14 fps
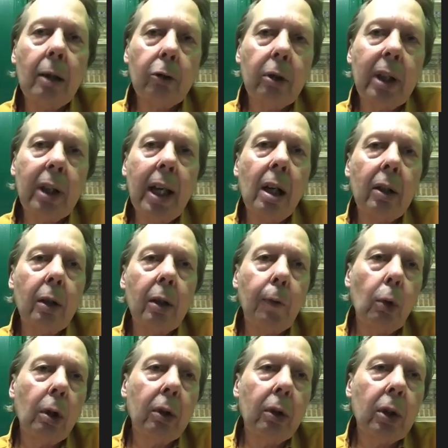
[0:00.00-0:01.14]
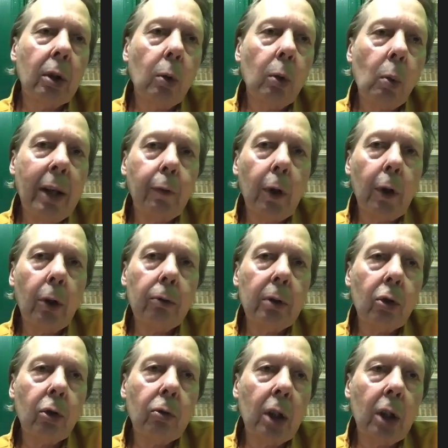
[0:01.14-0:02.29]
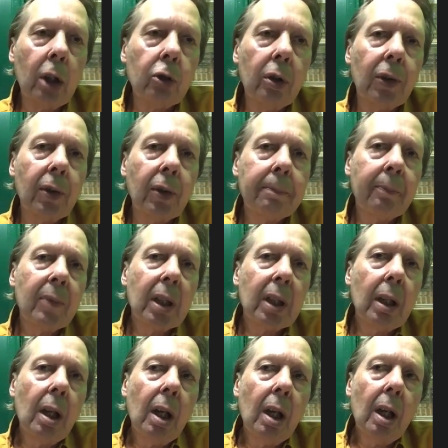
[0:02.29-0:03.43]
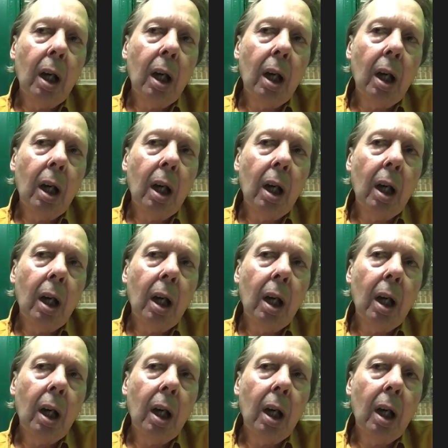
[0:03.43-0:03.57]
and congregate on the floor to await further instructions.